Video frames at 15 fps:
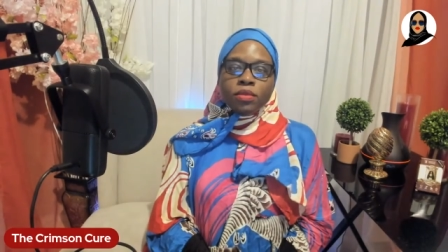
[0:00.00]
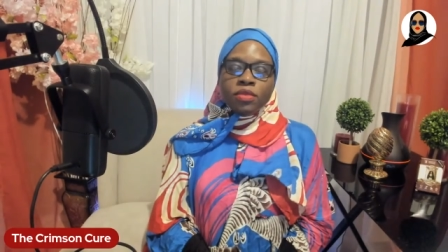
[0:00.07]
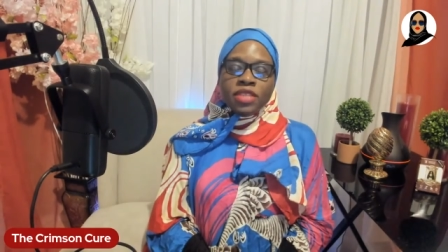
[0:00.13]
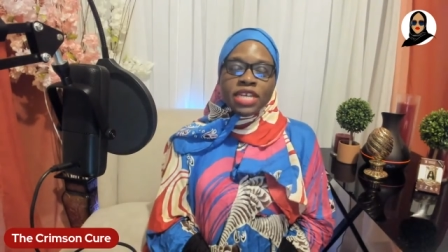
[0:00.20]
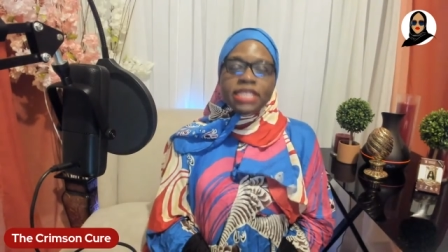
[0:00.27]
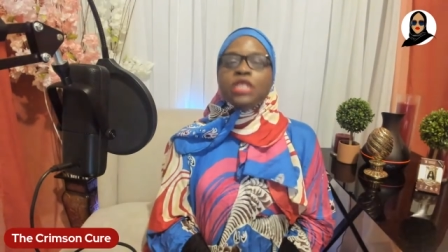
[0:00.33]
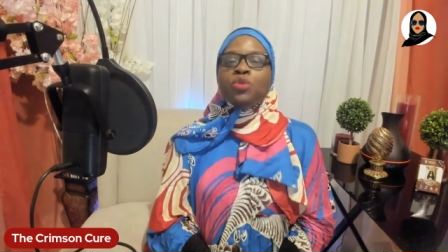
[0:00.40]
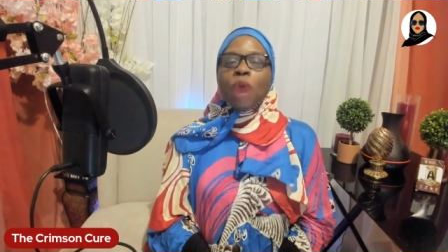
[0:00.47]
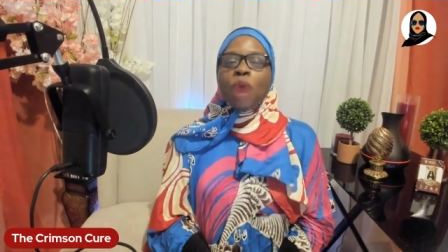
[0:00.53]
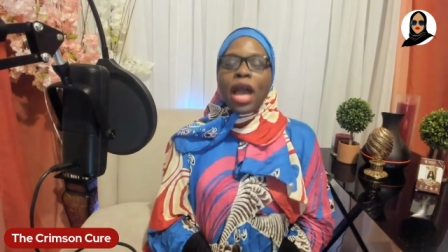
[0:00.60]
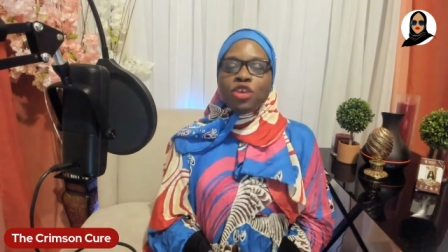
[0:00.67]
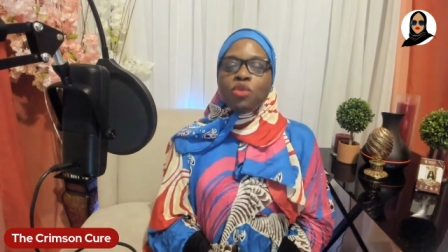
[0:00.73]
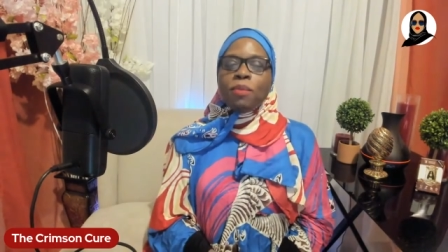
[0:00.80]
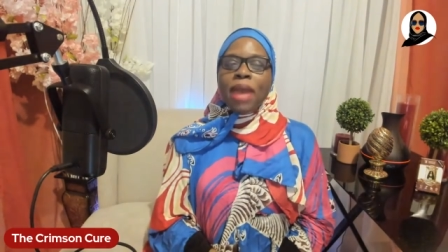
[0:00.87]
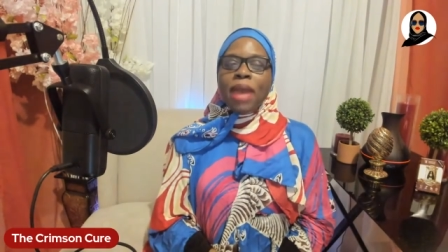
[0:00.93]
This is why
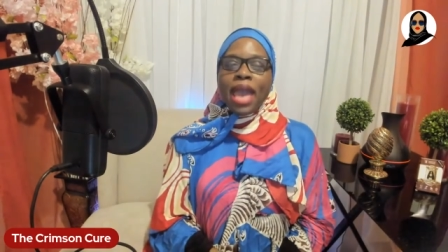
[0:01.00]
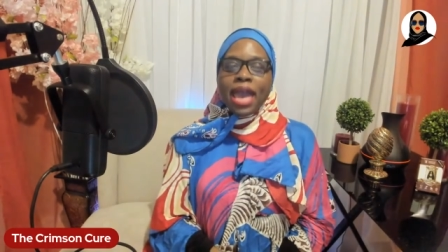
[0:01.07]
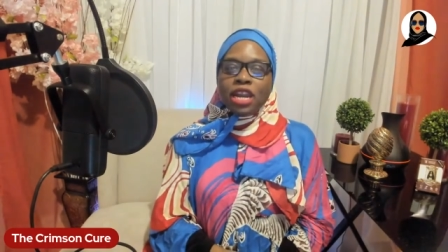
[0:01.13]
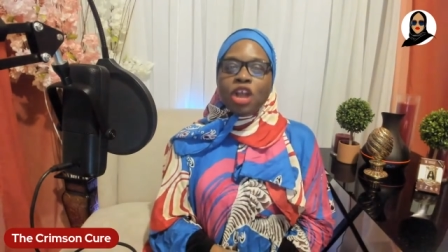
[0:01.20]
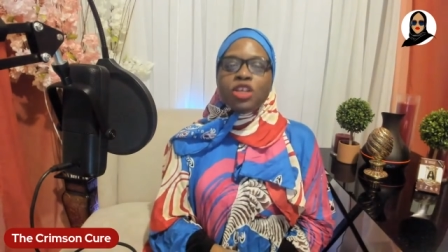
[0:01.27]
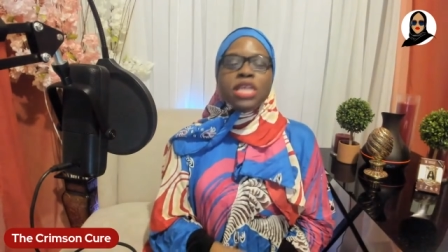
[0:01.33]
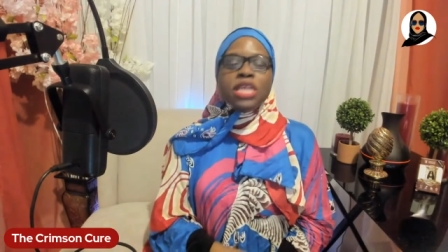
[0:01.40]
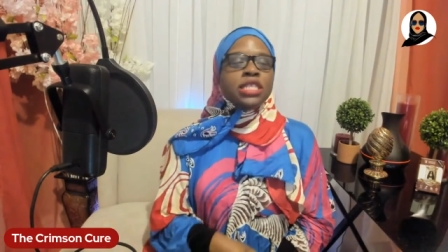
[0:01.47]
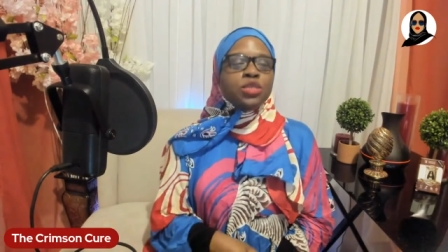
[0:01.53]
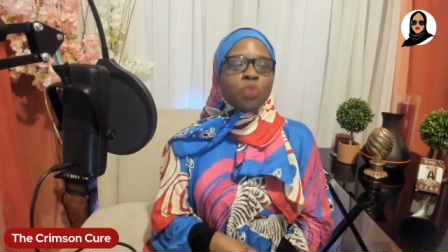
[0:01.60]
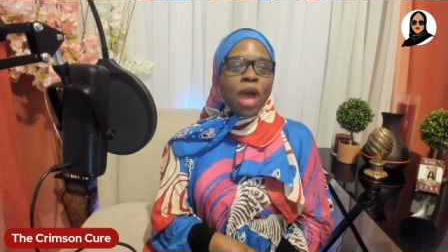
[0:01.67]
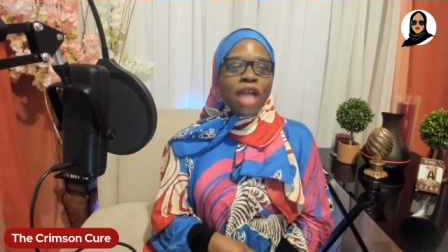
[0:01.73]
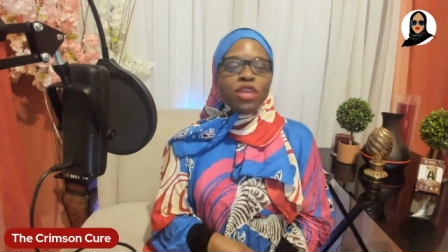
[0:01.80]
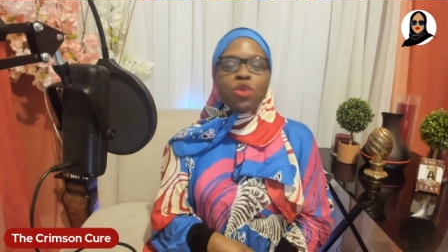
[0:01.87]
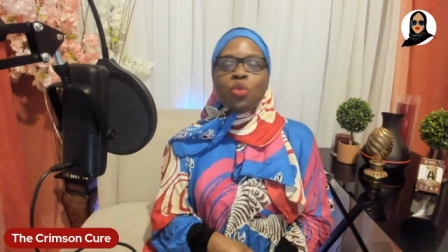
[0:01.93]
you mad at her. This is
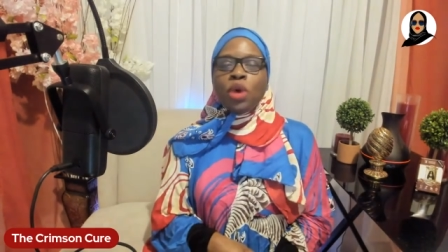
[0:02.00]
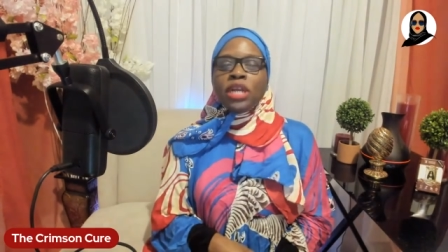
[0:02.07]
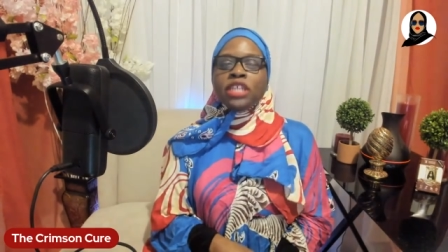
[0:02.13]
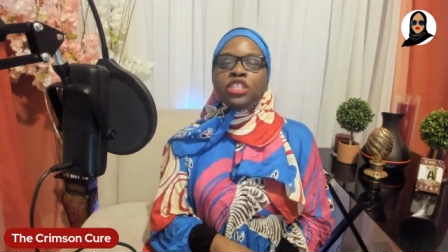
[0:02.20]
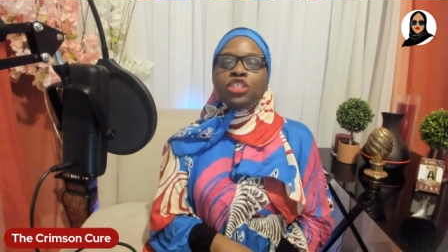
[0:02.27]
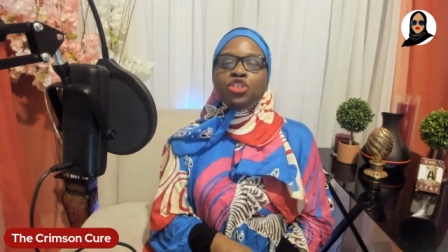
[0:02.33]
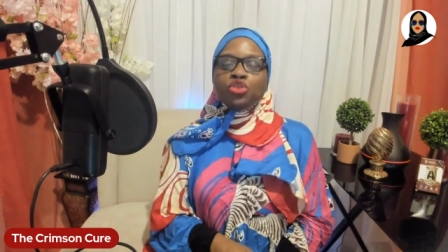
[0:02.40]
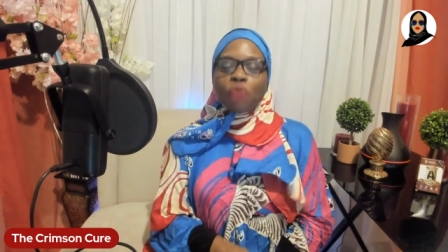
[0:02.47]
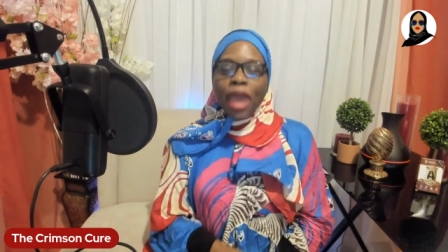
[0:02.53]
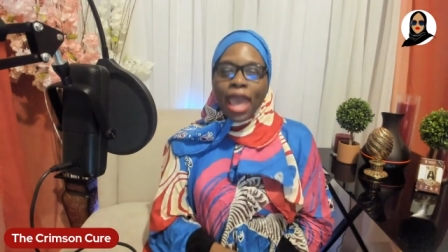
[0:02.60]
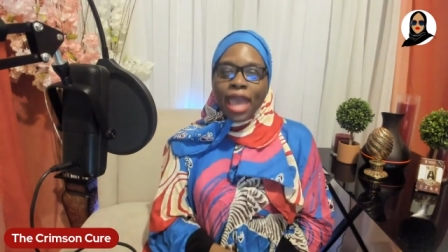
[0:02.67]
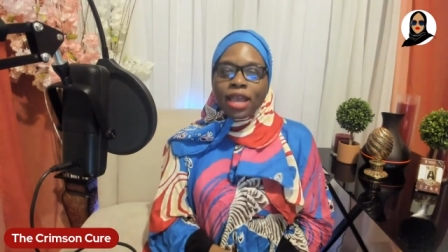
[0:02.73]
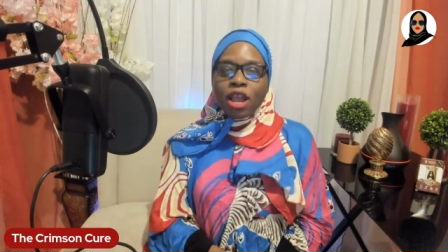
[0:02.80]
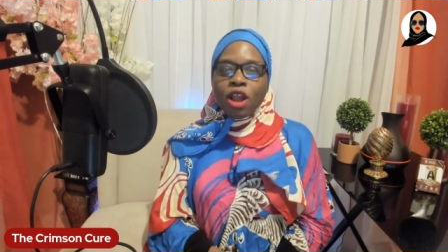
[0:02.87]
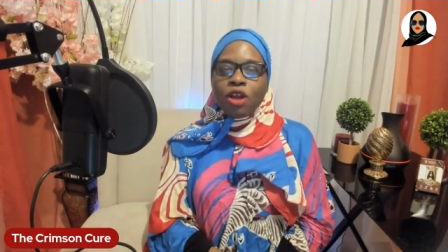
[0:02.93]
why you wanted to
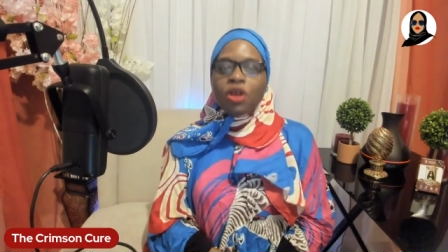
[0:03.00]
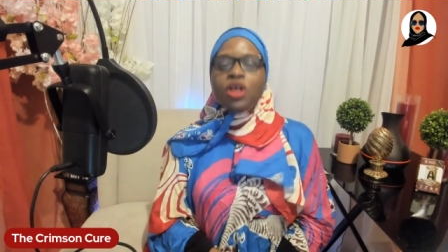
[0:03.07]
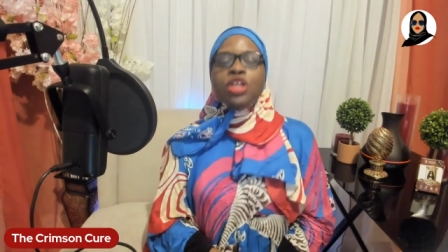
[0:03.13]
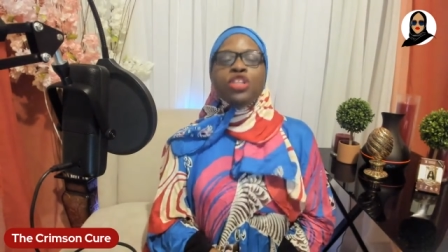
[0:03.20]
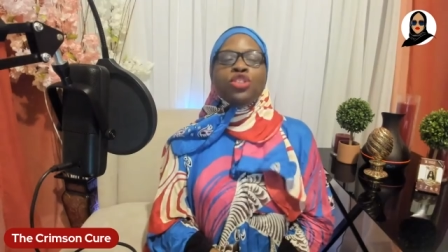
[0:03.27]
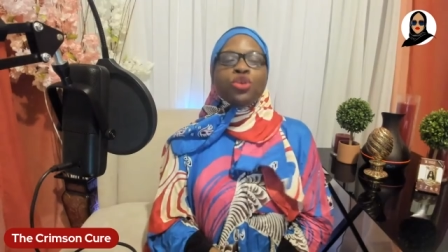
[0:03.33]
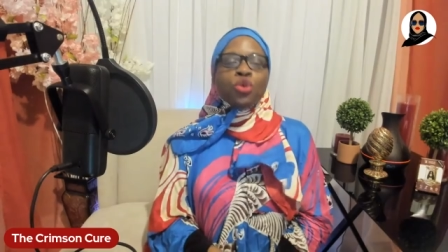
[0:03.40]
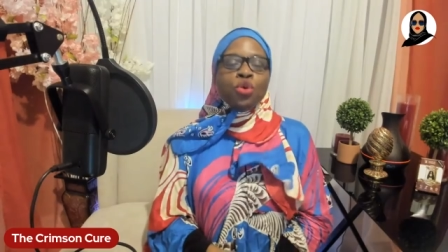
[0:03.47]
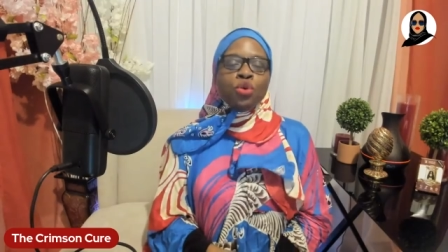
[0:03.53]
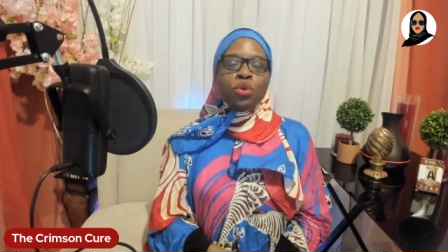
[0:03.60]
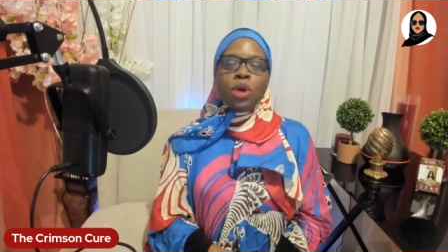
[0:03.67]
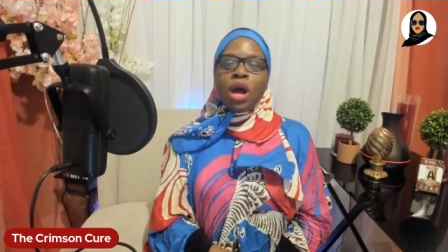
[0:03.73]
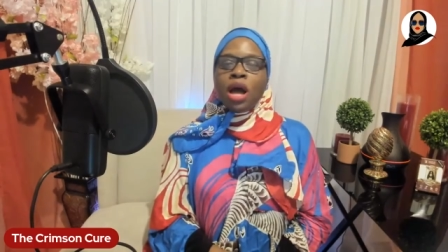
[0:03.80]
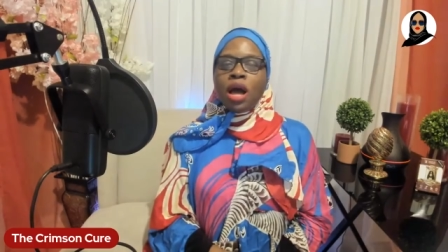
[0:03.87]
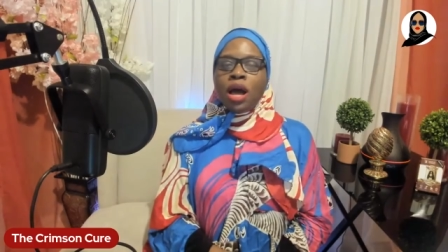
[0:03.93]
drag her
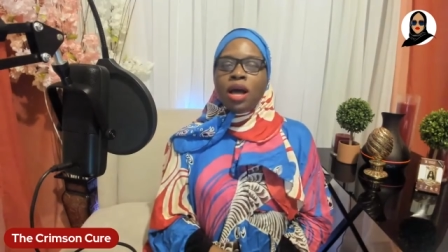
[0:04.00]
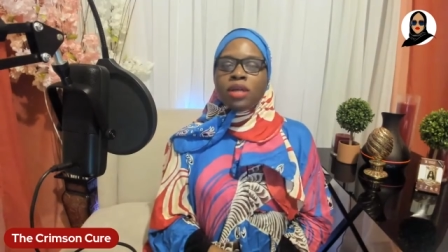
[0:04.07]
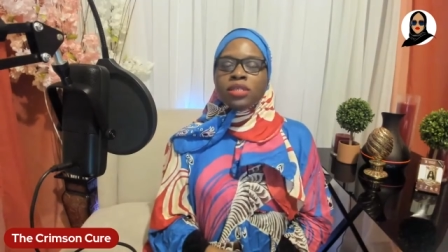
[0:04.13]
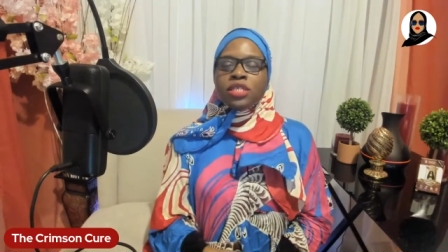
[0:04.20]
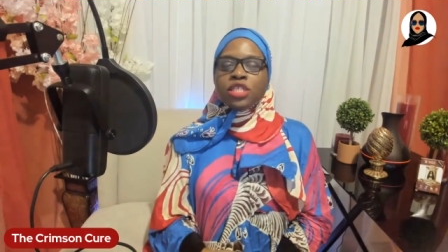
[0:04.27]
through uh,